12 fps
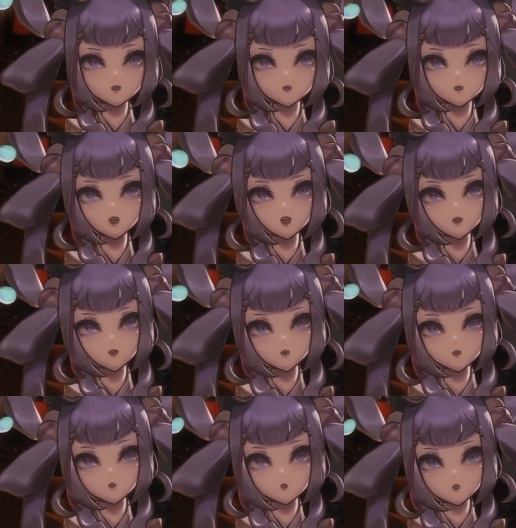and
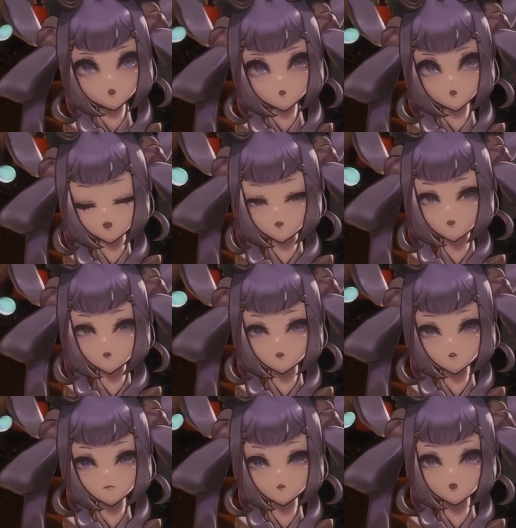nurture that little
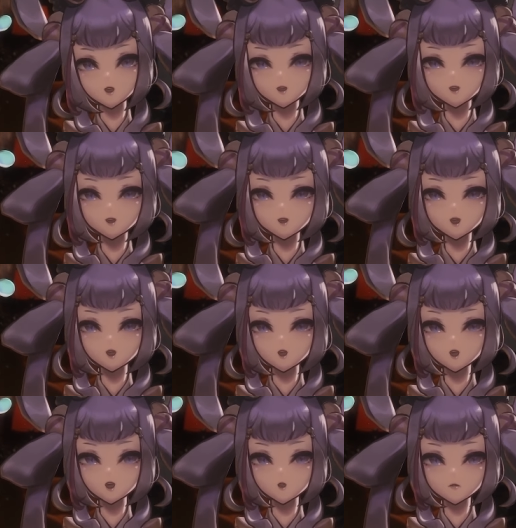spark and
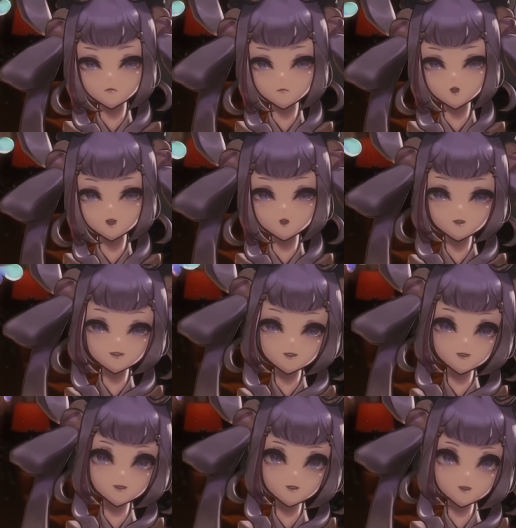remind yourself
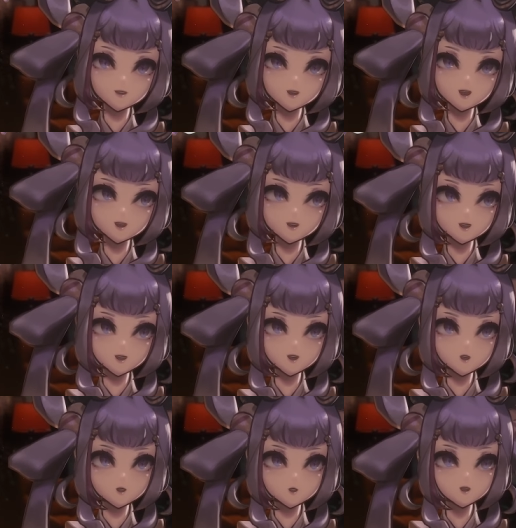that life
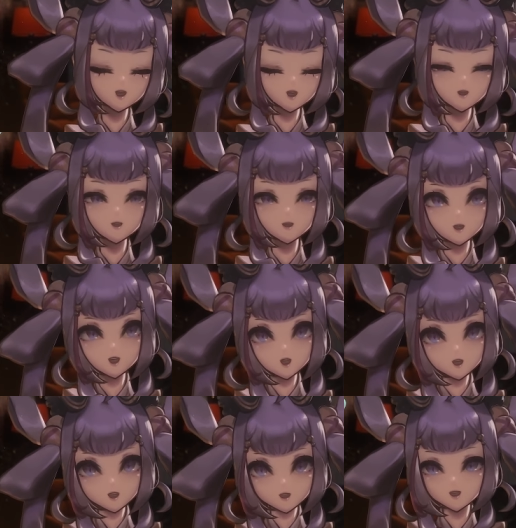has things
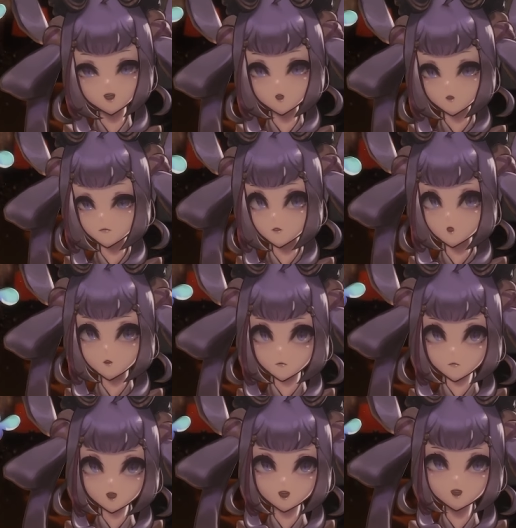that you enjoy